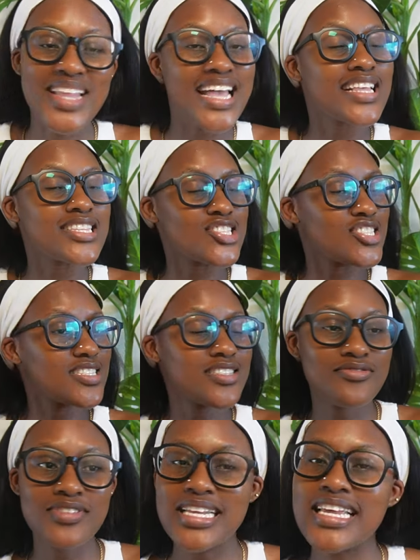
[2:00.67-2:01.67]
It's
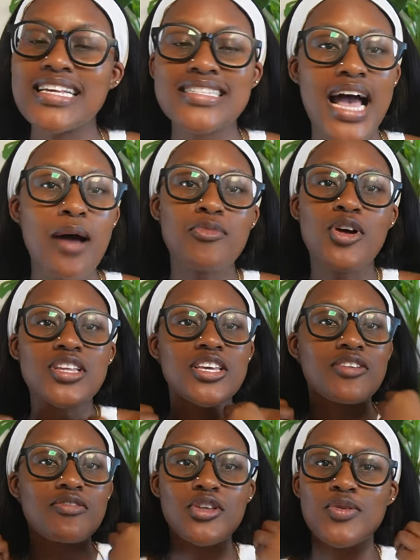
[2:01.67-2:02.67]
just feelings. I'm not
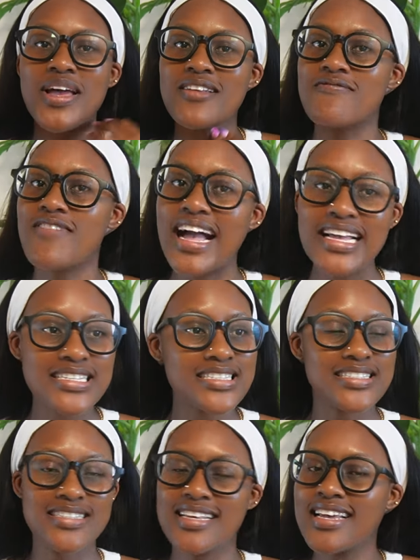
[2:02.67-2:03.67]
giving you
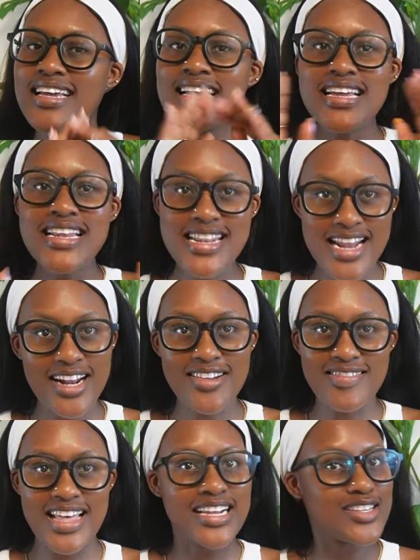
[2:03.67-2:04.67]
advice, none
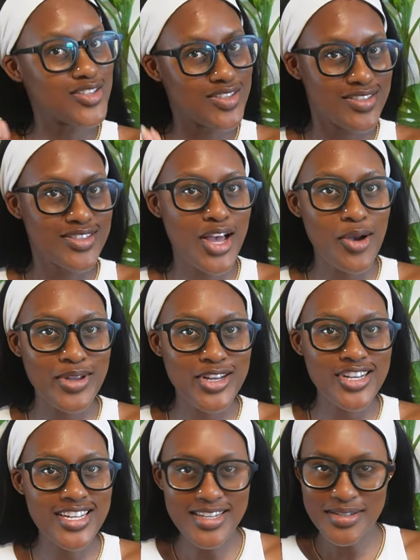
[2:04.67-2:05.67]
of that. Are we
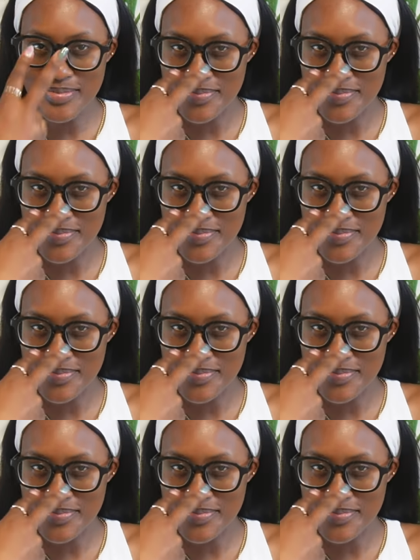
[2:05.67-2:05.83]
good?